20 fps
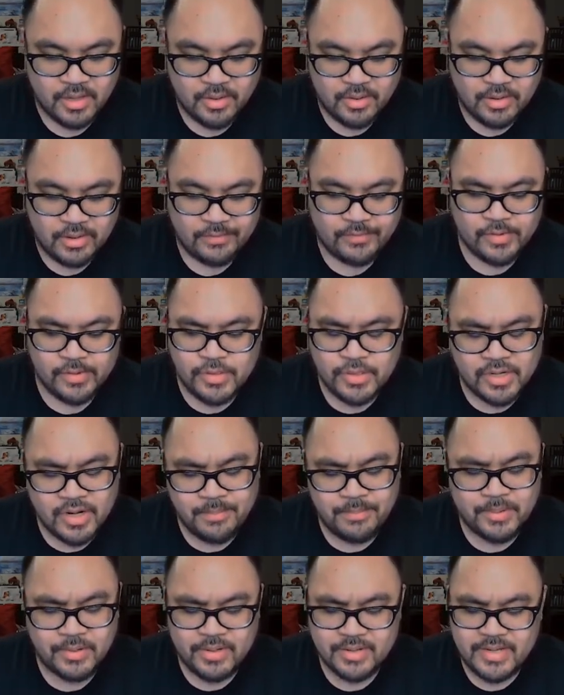If you're trying
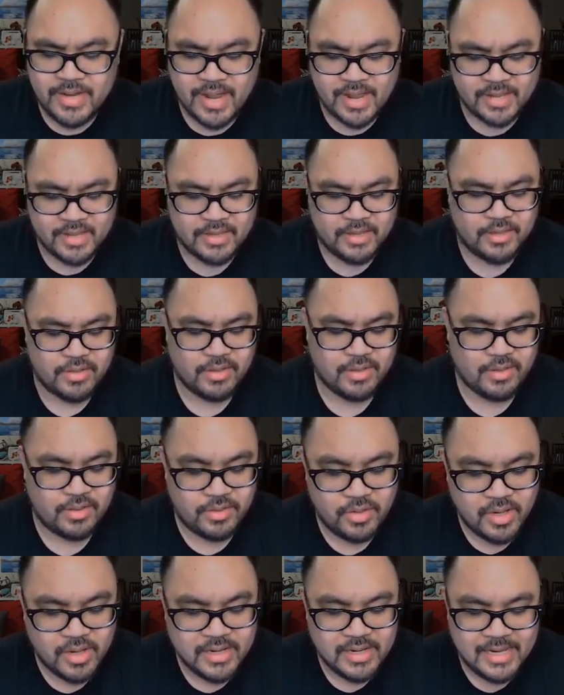to build a deck,
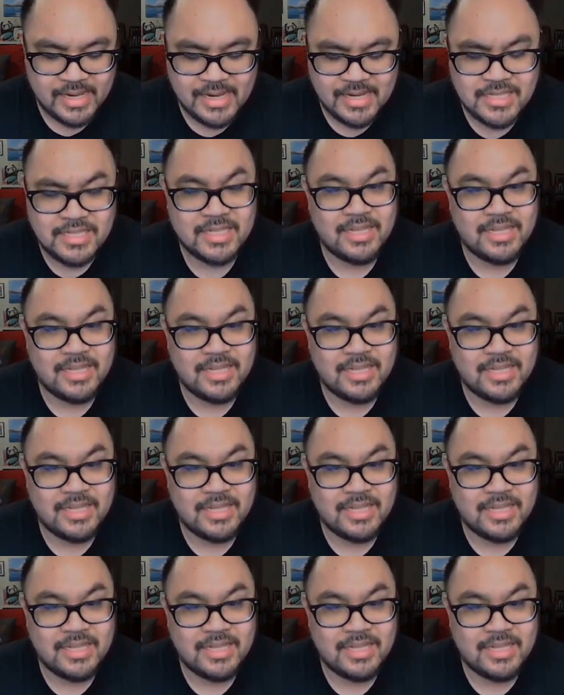you can easily